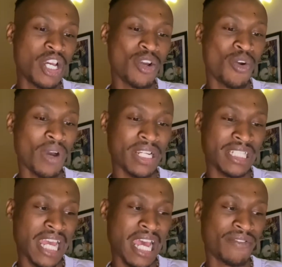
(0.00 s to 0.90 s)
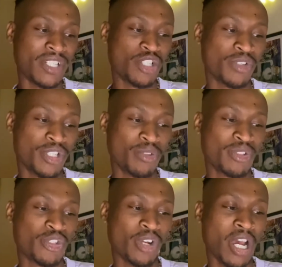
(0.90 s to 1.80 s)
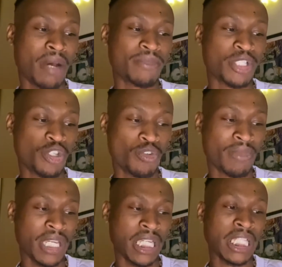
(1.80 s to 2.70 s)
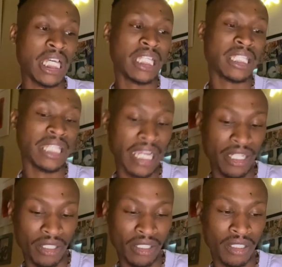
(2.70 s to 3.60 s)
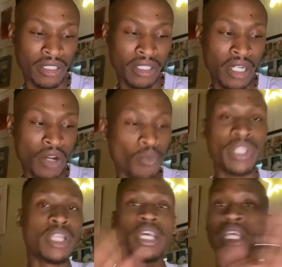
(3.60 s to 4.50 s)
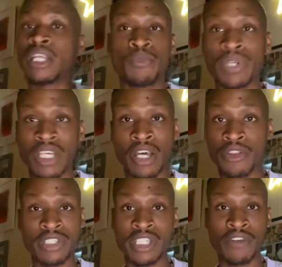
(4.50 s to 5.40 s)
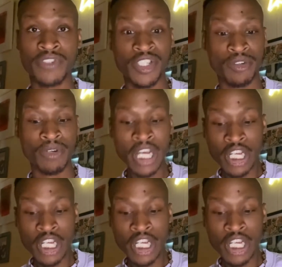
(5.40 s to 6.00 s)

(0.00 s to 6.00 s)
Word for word: going to have introduced or come to me later with and with other stuff too.